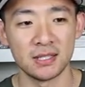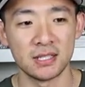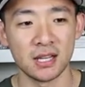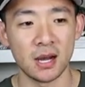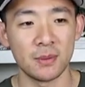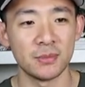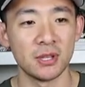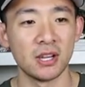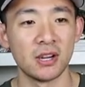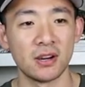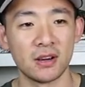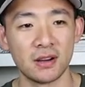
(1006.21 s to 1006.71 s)

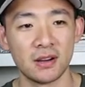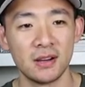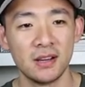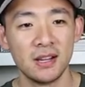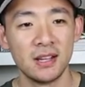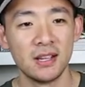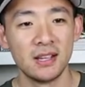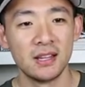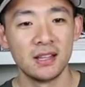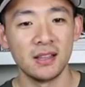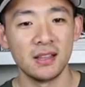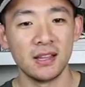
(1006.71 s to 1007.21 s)
damier
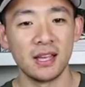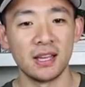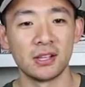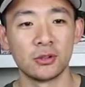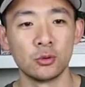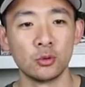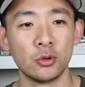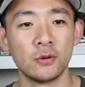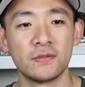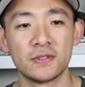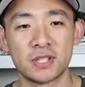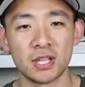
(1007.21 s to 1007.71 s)
like
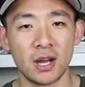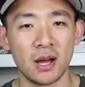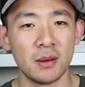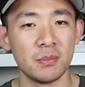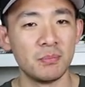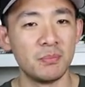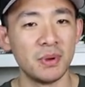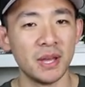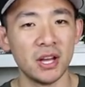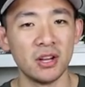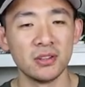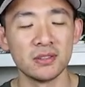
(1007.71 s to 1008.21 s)
Louis
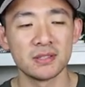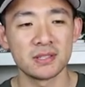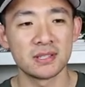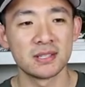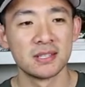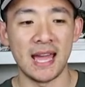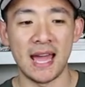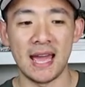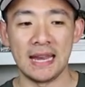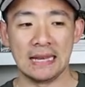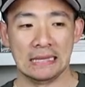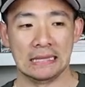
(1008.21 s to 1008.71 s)
Vuitton belts
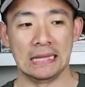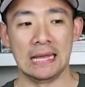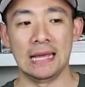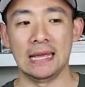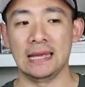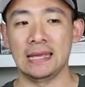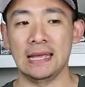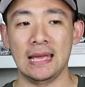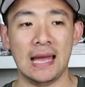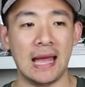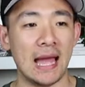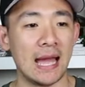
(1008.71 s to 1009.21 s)
that
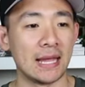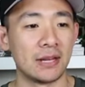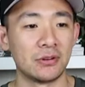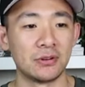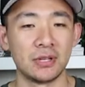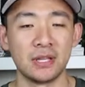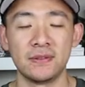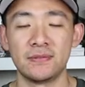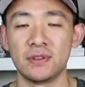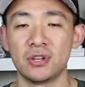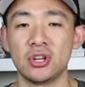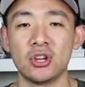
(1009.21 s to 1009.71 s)
like I don't
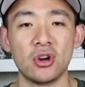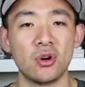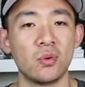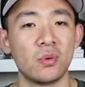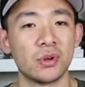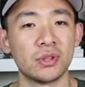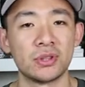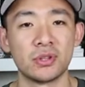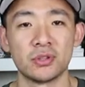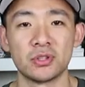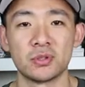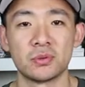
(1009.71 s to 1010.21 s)
even know
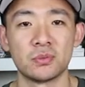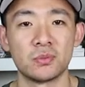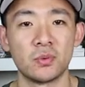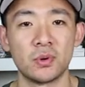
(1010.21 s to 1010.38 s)
what those